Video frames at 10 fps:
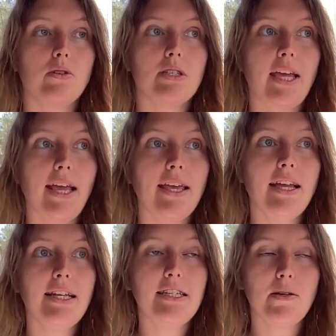
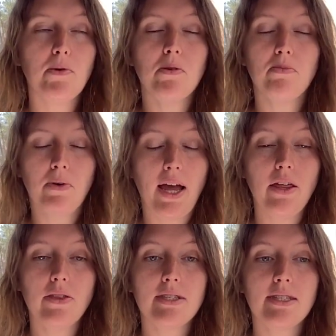taking deeper
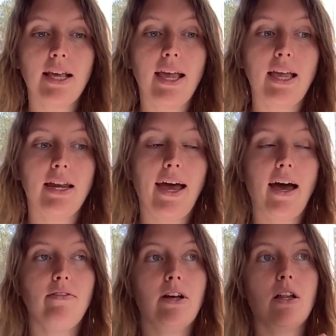breaths and
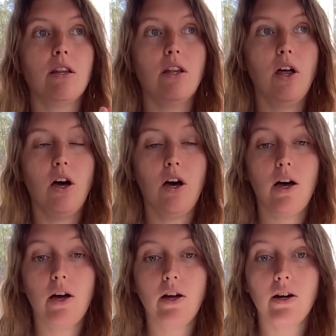having a
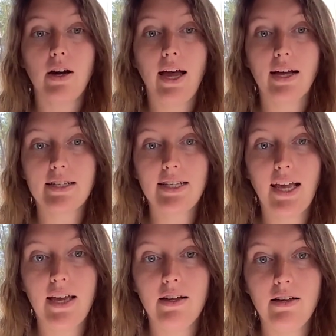longer
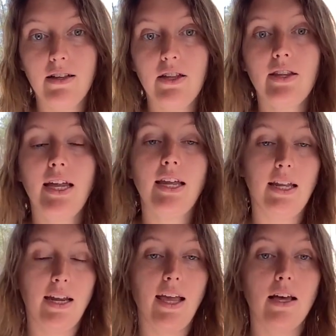exhale than
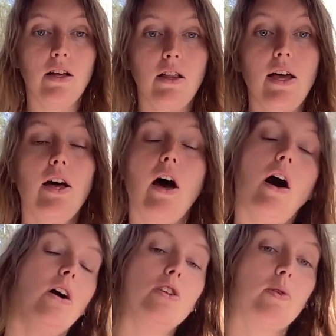inhale
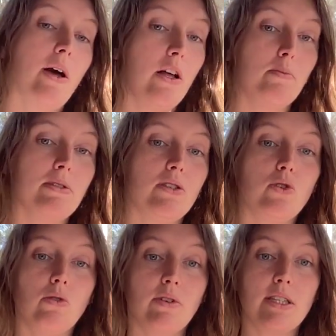also helps
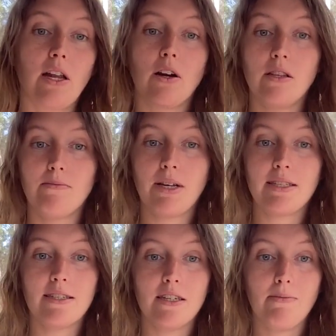to reset our limbic
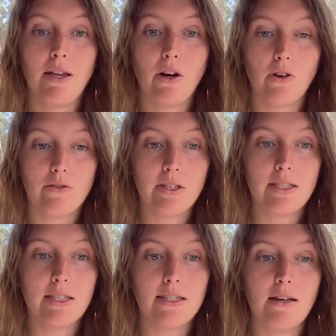system and our nervous
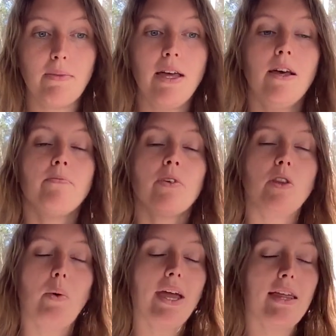system.
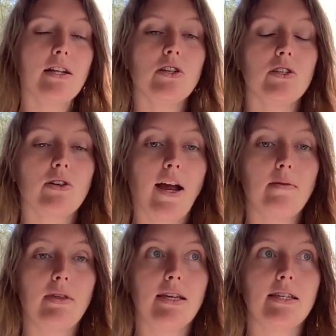The way I like to
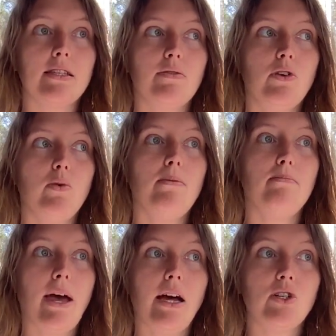describe this is if you
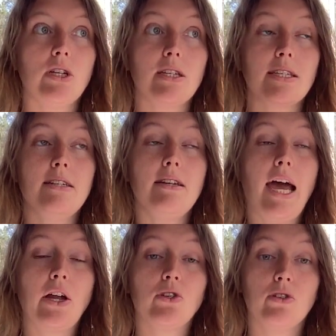imagine just
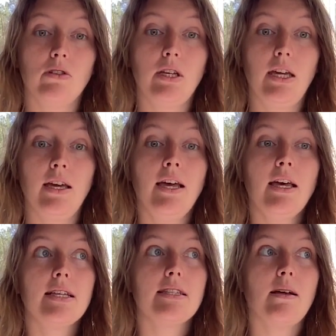naturally
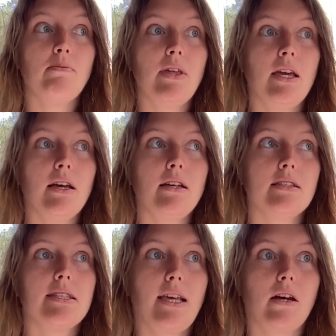something
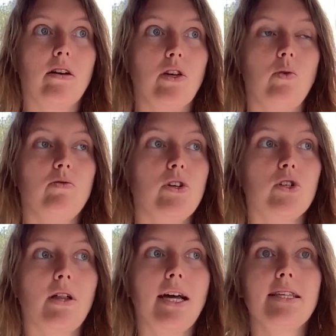scaring you,
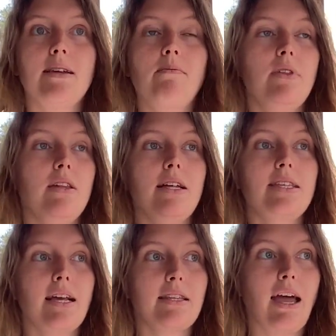visualize something
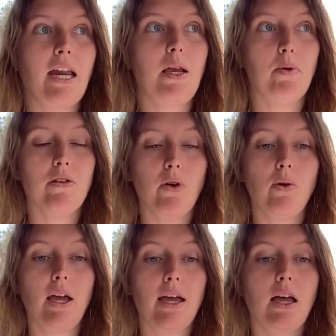that's anxiety
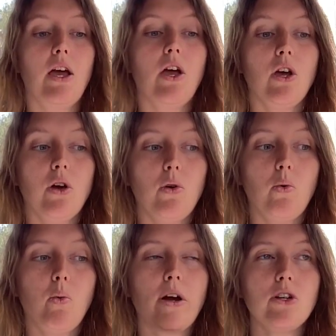provoking.
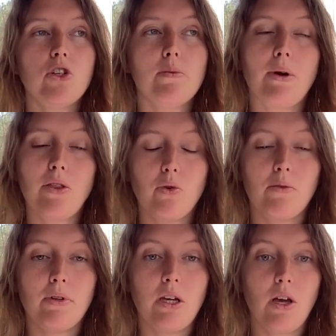Where does your breath
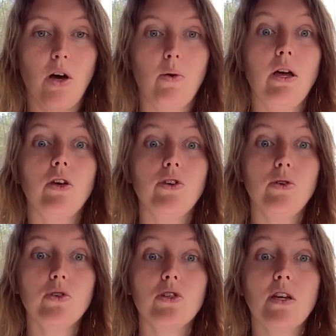normally go?
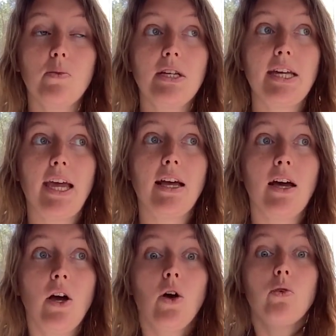Usually we take
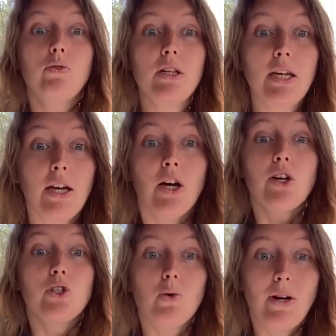really
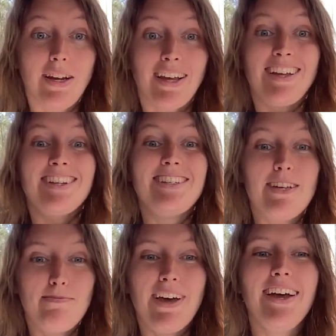short,
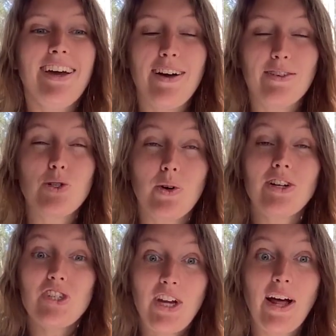deep,
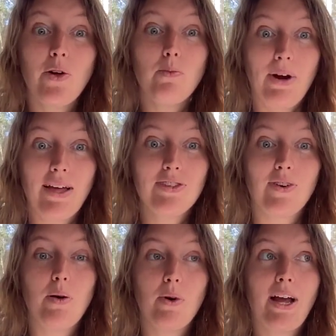short, shallow breaths,
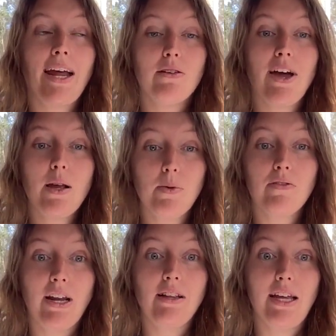right? We're kind of
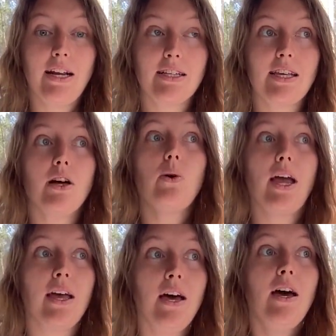hyperventilating. It's like,
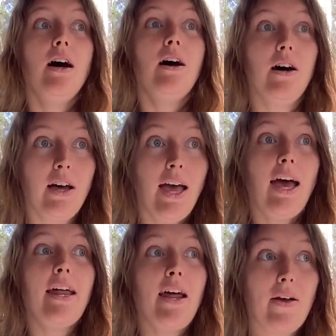okay,
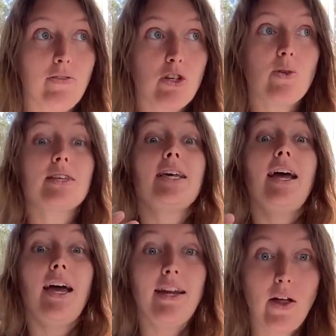and now I have to do this, and